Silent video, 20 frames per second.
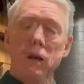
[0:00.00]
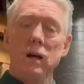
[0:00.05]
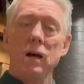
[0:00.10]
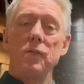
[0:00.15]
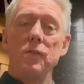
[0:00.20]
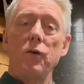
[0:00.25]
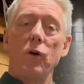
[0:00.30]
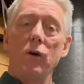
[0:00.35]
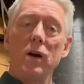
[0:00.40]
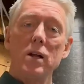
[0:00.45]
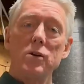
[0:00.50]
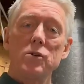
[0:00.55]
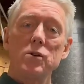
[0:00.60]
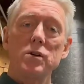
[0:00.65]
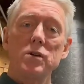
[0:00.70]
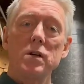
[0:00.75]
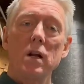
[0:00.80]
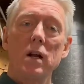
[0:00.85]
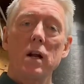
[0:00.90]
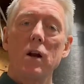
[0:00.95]
If you're
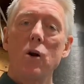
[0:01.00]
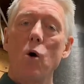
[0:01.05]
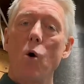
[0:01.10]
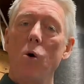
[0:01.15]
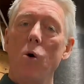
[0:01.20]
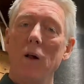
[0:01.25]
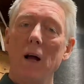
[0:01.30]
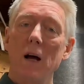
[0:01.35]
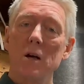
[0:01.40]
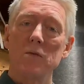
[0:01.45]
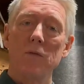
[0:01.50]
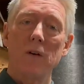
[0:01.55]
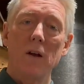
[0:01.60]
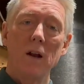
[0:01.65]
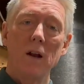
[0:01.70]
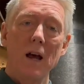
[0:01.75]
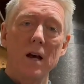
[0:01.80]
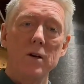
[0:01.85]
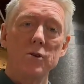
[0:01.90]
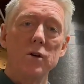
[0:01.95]
interested in whole house
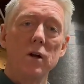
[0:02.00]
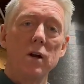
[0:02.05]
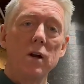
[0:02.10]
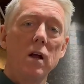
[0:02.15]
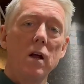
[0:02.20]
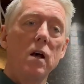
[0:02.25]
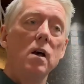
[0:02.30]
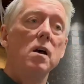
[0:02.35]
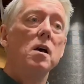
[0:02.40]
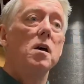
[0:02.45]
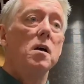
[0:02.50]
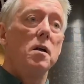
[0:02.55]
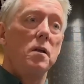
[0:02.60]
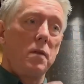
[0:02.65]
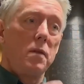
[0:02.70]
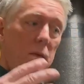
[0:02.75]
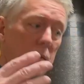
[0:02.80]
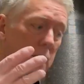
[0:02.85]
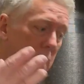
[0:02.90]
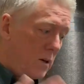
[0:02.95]
ventilation,
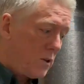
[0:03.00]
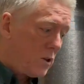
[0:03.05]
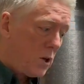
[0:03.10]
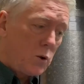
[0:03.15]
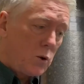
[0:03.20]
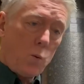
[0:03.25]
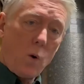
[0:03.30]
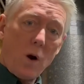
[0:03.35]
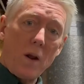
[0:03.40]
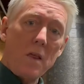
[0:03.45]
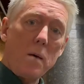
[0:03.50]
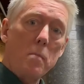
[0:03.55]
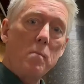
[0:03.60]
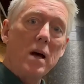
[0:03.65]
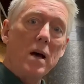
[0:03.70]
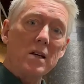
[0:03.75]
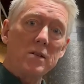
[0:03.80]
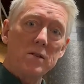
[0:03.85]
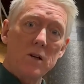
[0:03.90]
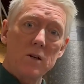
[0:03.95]
this is one of the
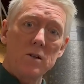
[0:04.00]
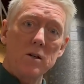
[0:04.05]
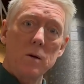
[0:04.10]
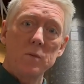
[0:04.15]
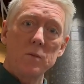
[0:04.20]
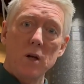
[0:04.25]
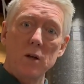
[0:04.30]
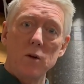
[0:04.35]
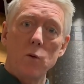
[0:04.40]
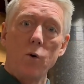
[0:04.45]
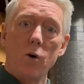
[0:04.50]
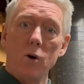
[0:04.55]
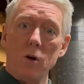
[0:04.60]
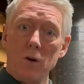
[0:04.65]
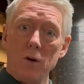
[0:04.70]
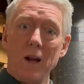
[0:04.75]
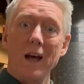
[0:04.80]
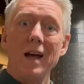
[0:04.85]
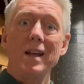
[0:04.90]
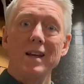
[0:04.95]
best systems in the
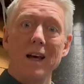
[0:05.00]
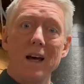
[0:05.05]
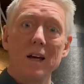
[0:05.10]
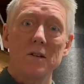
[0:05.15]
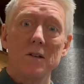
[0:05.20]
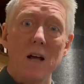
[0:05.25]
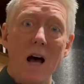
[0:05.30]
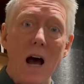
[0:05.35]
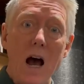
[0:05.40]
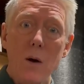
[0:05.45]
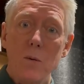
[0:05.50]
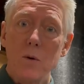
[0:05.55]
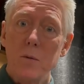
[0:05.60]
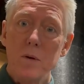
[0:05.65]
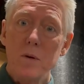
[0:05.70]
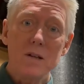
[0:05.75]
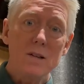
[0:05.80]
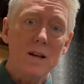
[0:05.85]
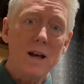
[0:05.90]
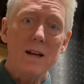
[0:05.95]
world. And yes, I would
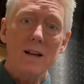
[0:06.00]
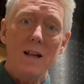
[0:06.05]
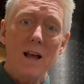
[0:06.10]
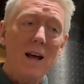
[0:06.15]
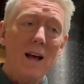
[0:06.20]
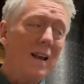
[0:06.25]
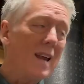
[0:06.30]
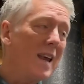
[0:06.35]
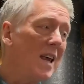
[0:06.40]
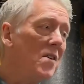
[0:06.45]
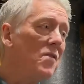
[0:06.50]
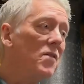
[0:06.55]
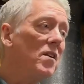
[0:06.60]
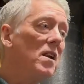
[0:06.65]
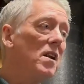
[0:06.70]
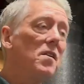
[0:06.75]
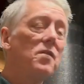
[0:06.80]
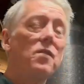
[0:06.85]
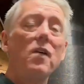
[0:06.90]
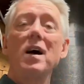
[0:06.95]
be saying that
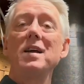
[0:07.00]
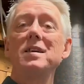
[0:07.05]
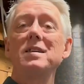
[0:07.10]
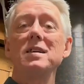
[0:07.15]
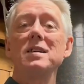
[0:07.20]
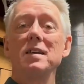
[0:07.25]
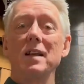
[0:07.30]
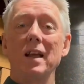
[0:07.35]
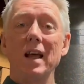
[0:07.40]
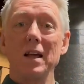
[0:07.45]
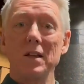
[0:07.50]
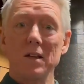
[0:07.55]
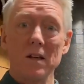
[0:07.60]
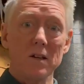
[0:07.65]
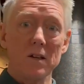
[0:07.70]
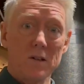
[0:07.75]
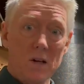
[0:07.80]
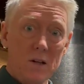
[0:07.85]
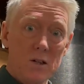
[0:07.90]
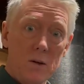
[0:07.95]
even if I didn't get
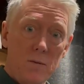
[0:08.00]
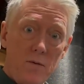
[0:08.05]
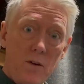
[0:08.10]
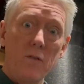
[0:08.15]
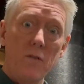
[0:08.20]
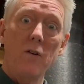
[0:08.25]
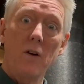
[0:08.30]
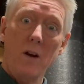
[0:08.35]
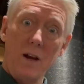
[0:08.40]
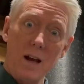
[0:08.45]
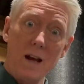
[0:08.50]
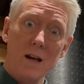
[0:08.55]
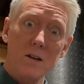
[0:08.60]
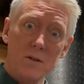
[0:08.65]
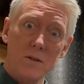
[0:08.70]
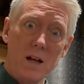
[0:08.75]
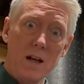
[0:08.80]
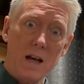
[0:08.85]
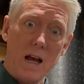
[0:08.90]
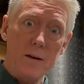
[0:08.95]
this system for free.
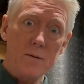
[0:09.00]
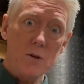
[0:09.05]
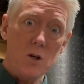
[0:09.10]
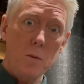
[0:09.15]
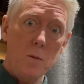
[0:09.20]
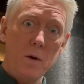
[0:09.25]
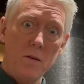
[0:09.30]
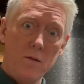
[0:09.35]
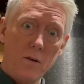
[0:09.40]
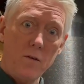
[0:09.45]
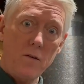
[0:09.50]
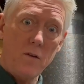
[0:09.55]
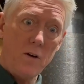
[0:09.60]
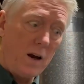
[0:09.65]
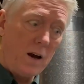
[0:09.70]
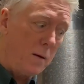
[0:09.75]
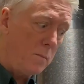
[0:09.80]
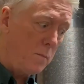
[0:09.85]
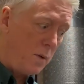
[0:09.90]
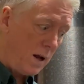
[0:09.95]
Yes, they gave it to me for
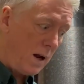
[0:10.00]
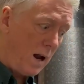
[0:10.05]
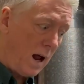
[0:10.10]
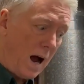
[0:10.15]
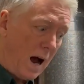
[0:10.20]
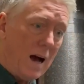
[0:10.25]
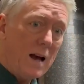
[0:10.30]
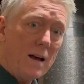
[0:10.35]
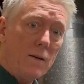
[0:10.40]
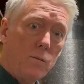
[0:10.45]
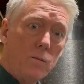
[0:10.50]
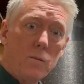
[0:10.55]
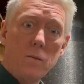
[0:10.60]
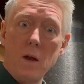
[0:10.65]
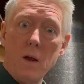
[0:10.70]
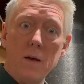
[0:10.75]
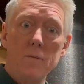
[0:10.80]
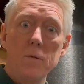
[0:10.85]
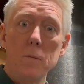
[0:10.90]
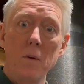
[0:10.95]
free, but I
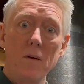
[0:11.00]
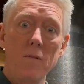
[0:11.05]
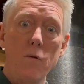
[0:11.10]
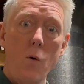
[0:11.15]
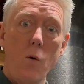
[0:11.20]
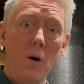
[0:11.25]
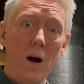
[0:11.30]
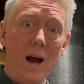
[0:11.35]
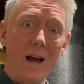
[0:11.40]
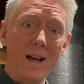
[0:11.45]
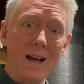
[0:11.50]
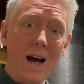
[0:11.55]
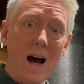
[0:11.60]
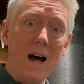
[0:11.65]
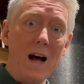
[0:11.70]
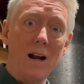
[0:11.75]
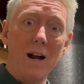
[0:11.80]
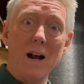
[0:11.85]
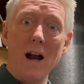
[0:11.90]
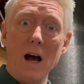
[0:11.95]
even before I
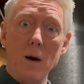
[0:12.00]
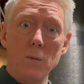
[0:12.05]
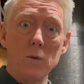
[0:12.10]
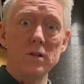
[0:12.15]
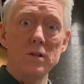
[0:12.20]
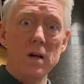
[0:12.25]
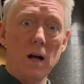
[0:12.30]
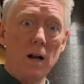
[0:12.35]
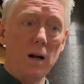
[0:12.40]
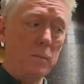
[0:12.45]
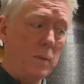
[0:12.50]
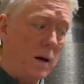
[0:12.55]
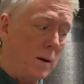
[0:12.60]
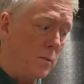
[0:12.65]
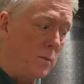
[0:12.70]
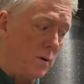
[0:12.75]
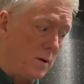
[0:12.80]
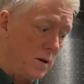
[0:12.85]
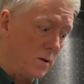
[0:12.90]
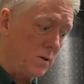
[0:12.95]
got it, I was telling
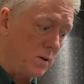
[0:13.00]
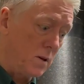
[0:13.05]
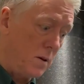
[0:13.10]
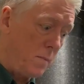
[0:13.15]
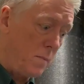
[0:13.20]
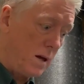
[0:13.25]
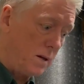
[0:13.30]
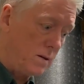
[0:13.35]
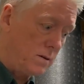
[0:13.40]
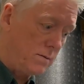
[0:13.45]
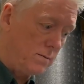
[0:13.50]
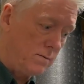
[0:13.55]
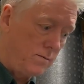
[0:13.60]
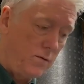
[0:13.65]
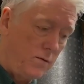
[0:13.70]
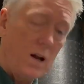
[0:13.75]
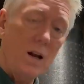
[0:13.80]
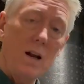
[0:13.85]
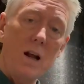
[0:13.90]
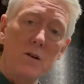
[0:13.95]
people this is the best
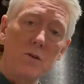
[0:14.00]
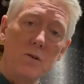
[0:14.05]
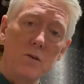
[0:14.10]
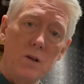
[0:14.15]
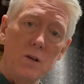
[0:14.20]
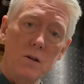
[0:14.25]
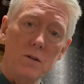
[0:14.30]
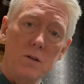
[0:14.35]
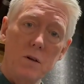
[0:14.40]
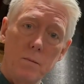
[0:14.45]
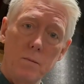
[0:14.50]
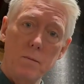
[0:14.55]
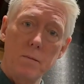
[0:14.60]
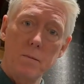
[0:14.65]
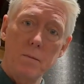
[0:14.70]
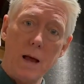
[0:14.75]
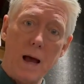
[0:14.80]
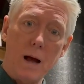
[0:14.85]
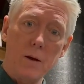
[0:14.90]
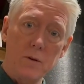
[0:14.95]
ventilation system
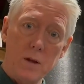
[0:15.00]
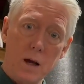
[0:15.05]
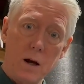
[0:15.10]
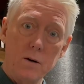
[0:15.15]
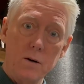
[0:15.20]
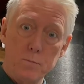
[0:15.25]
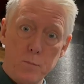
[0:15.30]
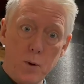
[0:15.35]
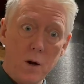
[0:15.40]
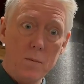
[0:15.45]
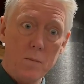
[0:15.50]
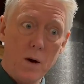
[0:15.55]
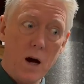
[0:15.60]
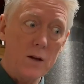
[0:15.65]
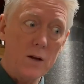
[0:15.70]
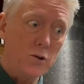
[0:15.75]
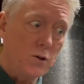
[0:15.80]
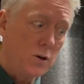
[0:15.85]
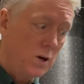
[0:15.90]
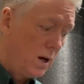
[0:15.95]
out there pretty
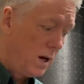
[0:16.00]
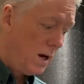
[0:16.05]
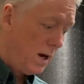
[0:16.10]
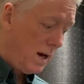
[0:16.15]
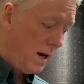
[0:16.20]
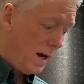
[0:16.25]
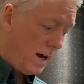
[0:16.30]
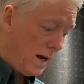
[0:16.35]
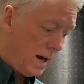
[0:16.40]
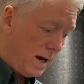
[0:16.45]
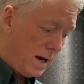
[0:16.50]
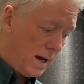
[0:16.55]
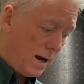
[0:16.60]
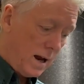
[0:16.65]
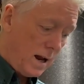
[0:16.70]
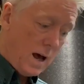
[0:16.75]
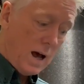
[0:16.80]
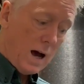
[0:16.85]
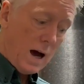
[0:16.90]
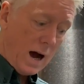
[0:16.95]
much. And
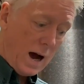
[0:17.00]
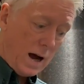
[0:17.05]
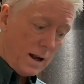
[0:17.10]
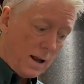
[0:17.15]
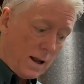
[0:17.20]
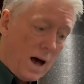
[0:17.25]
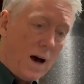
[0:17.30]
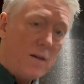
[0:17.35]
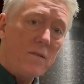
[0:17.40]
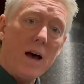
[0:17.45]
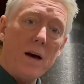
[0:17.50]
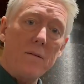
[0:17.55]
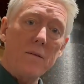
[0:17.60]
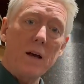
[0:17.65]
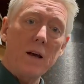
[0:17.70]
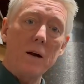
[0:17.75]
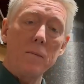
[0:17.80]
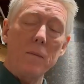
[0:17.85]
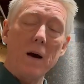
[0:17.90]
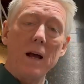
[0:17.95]
I love
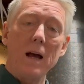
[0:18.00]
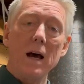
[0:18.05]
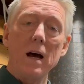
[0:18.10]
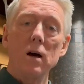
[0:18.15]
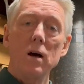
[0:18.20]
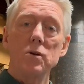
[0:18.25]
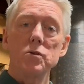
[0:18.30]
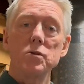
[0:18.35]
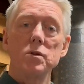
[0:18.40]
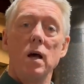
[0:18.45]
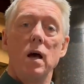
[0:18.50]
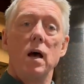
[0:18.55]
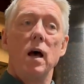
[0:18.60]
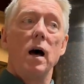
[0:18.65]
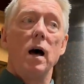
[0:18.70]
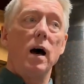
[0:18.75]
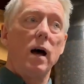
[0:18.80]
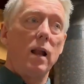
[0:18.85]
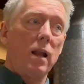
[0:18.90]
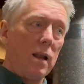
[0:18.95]
having it in my house.
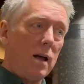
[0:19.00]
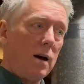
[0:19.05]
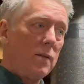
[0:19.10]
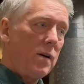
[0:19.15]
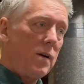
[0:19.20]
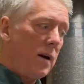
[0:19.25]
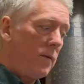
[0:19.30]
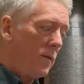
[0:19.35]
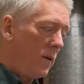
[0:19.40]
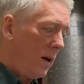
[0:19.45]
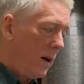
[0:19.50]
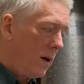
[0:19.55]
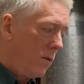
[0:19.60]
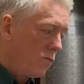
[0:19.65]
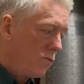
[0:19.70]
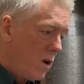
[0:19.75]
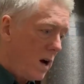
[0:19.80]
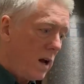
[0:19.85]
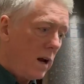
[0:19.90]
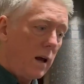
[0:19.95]
I love having it
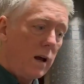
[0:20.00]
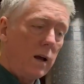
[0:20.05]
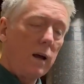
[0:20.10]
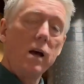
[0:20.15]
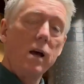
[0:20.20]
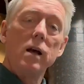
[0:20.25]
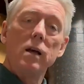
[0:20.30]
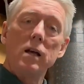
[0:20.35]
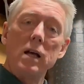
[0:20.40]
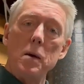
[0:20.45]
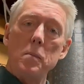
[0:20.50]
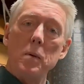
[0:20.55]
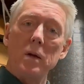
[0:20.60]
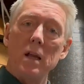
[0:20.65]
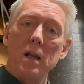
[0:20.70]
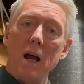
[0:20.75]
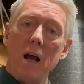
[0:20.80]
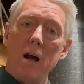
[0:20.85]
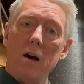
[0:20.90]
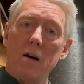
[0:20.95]
running, keeping
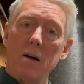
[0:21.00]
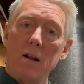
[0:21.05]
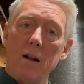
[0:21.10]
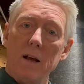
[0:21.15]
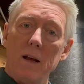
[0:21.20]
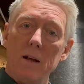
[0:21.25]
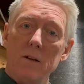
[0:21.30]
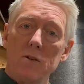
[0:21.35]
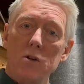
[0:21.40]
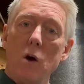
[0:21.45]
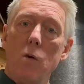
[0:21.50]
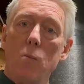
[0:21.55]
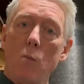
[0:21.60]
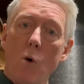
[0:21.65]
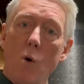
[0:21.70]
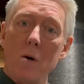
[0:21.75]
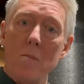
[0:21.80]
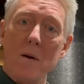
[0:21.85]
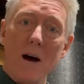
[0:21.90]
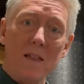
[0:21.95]
the air clean. So
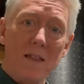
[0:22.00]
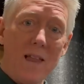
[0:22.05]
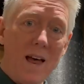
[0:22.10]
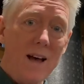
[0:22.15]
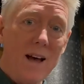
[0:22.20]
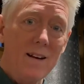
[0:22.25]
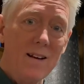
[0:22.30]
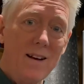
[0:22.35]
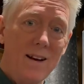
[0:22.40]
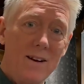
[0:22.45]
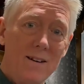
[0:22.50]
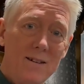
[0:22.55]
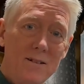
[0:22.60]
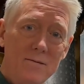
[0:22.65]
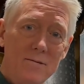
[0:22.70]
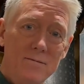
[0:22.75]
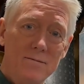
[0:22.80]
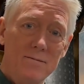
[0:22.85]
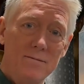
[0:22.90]
more about that later.